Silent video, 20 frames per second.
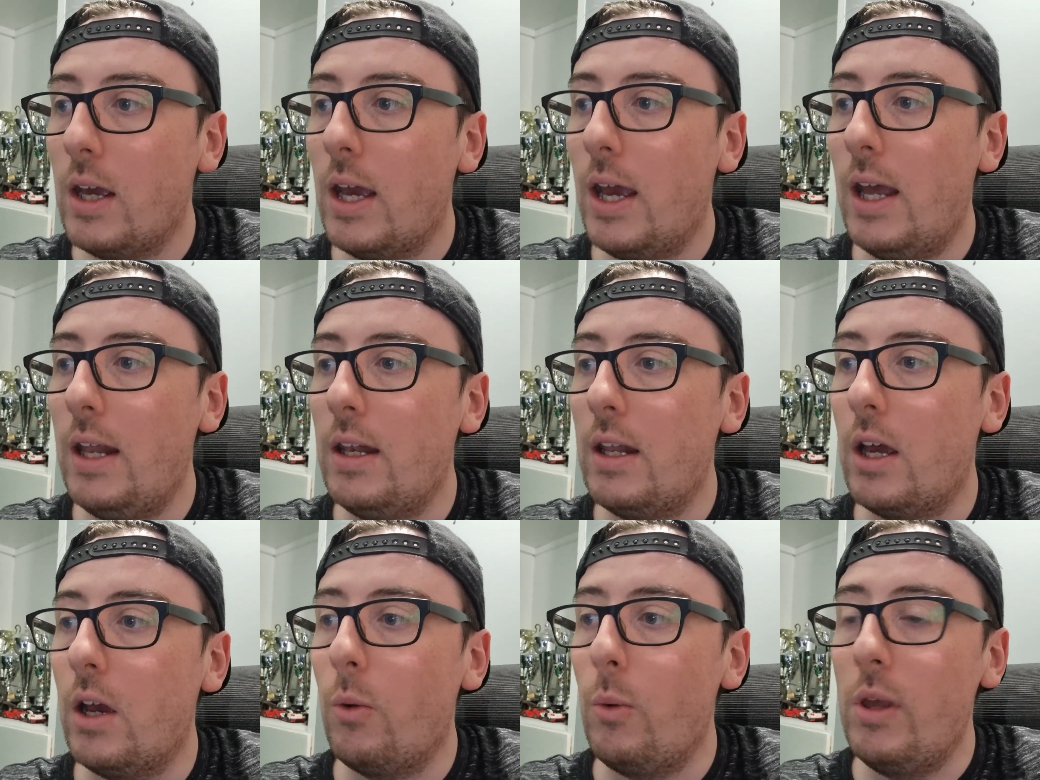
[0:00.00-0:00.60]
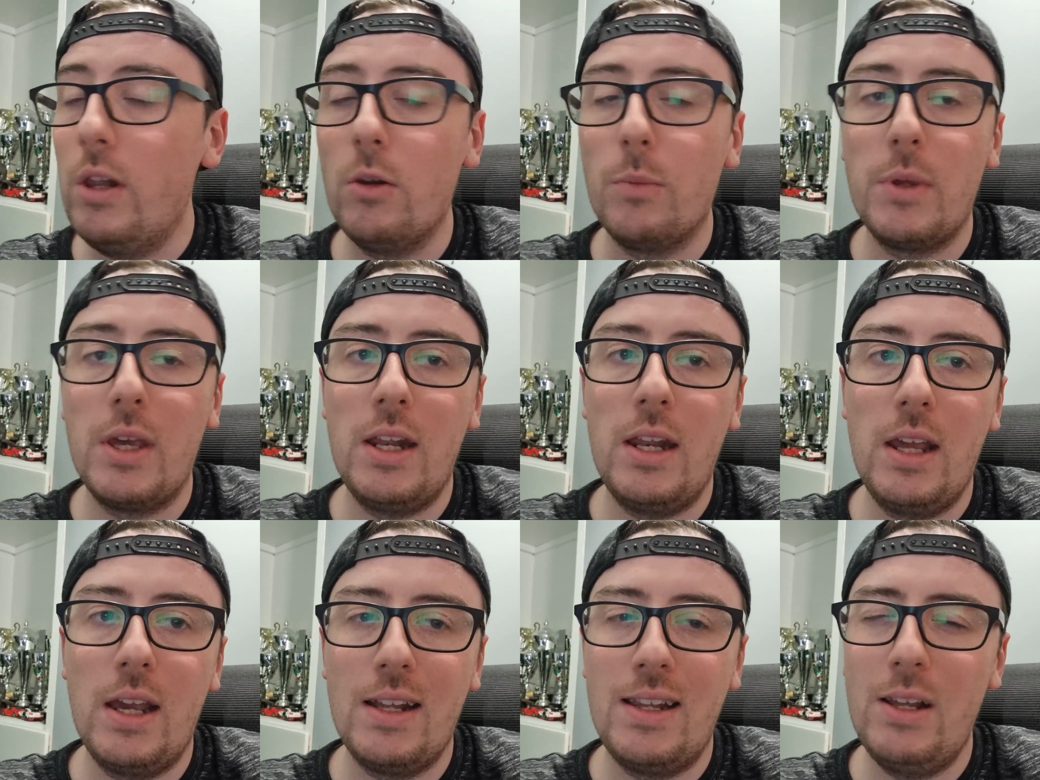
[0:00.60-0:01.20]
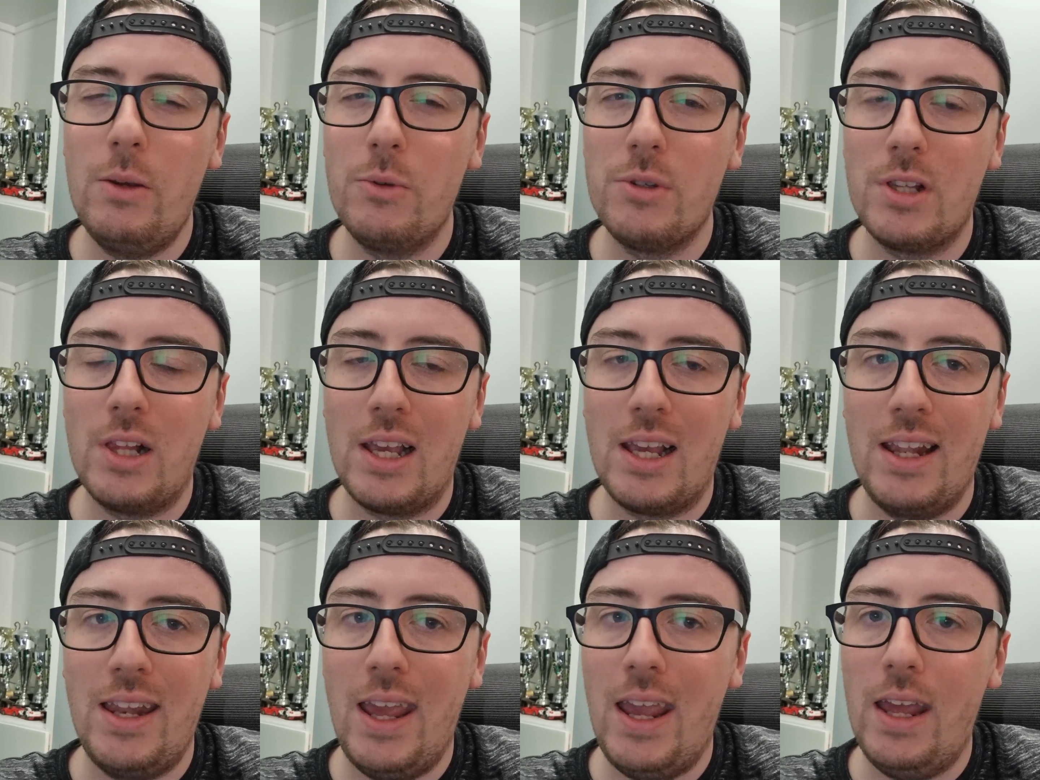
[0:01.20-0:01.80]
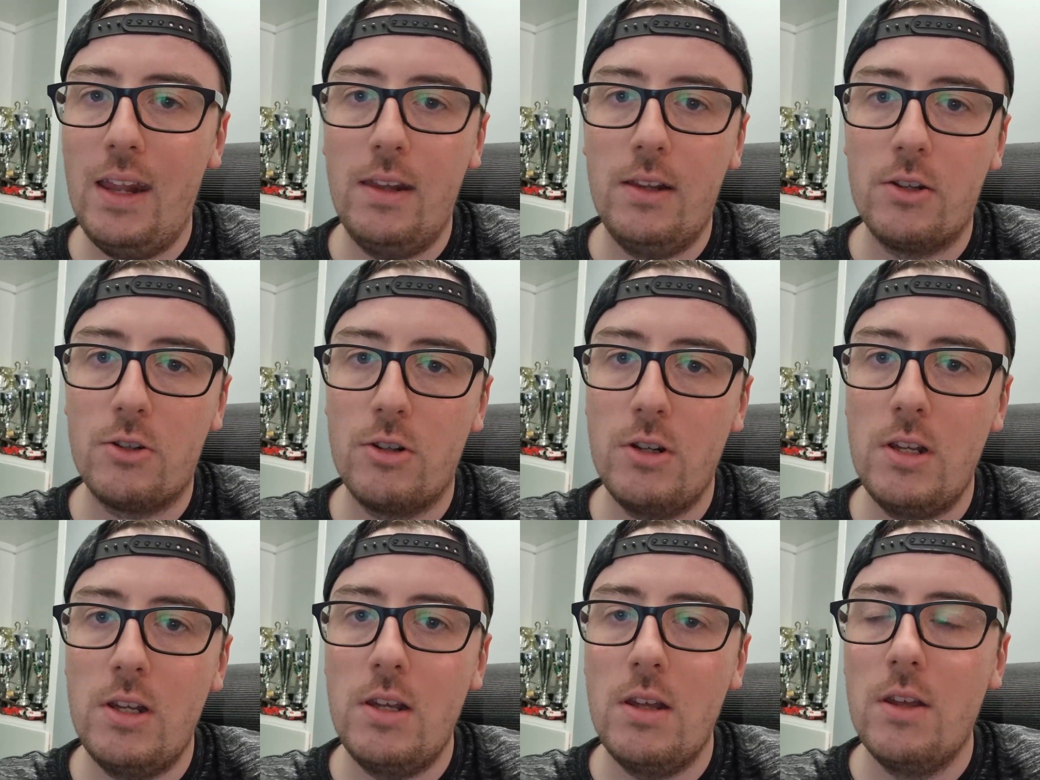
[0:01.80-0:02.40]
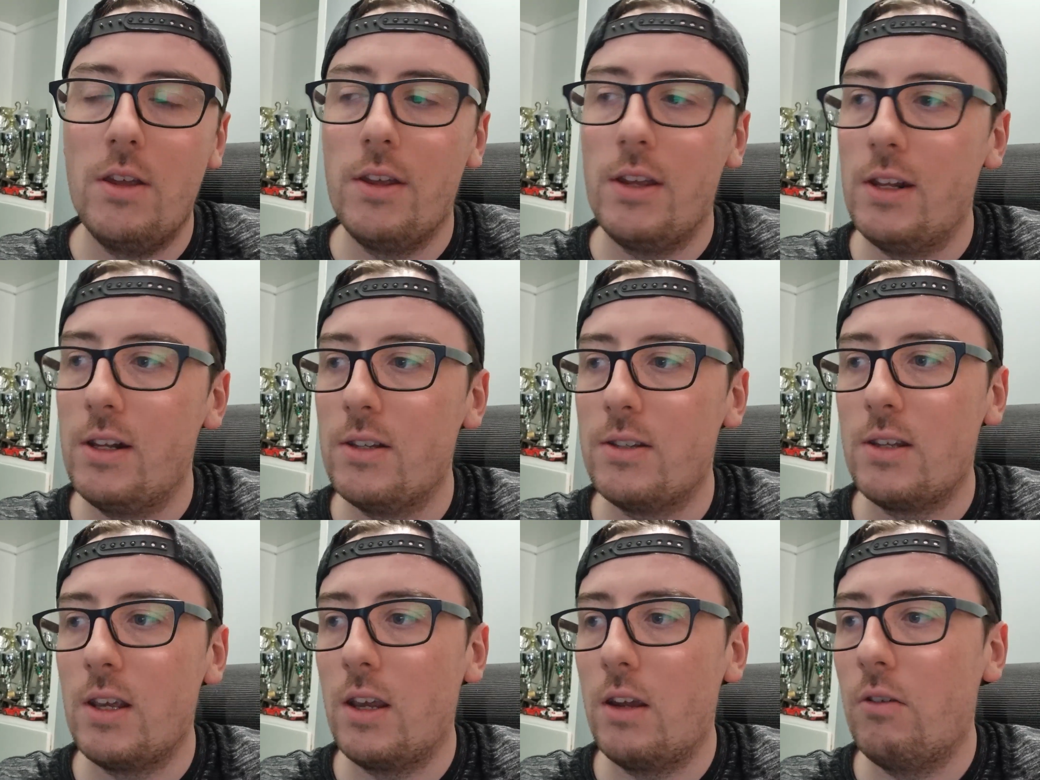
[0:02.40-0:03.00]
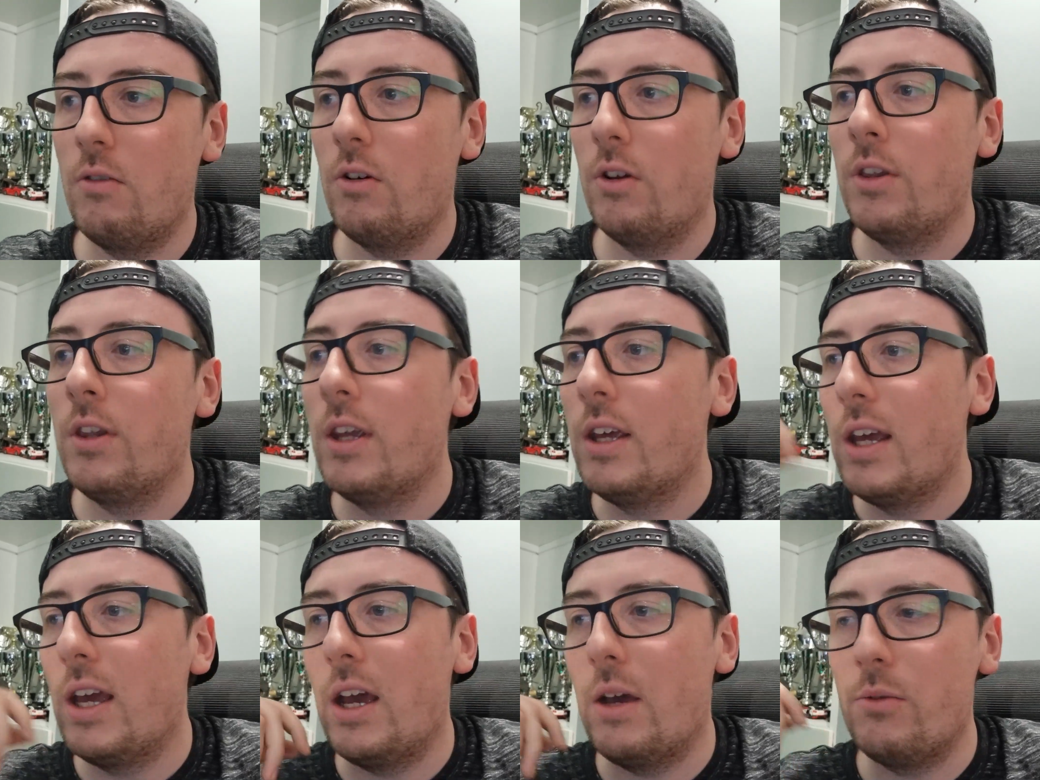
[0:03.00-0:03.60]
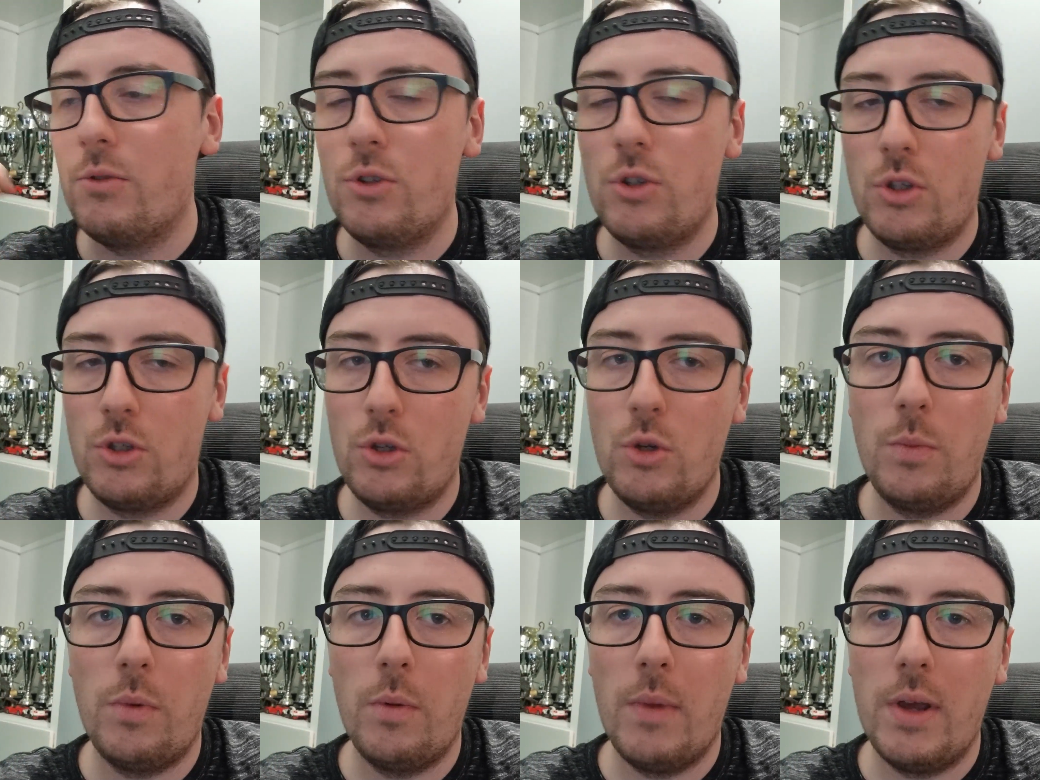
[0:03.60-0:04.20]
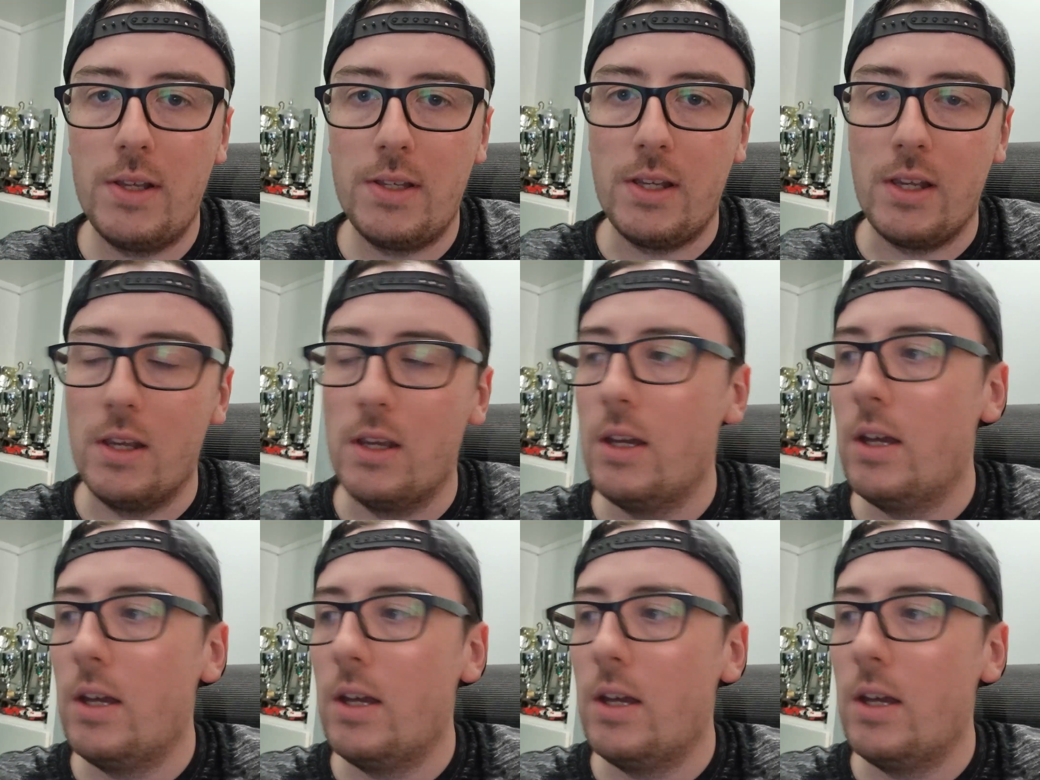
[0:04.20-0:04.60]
And we ended up getting, I think it was like an 83 in the second run. I was super messy.